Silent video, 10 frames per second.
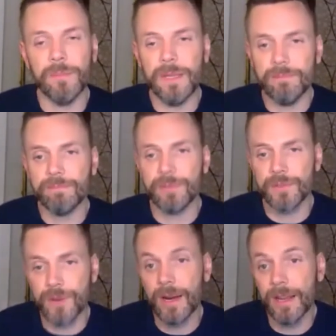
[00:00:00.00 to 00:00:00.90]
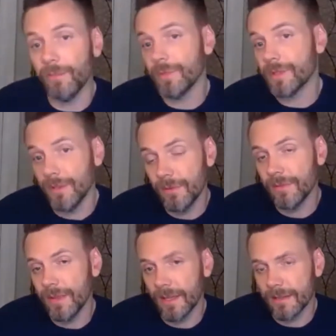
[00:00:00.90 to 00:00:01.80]
me portraying him was a new
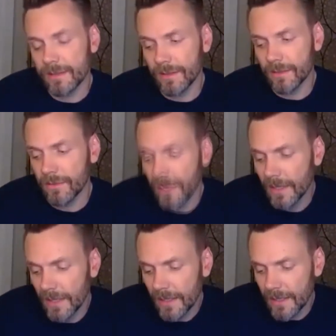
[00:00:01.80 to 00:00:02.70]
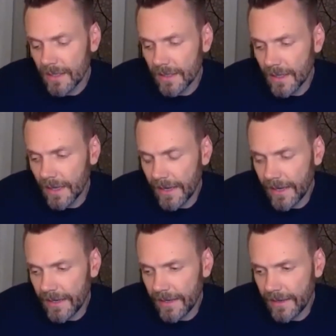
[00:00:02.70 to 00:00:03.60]
thing. So
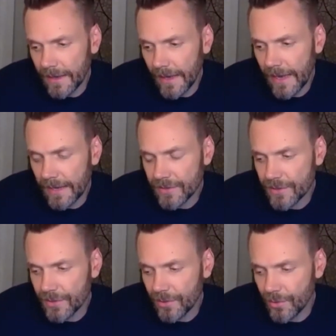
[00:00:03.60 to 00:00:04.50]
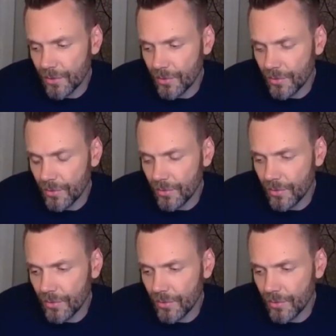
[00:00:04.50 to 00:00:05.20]
I had to,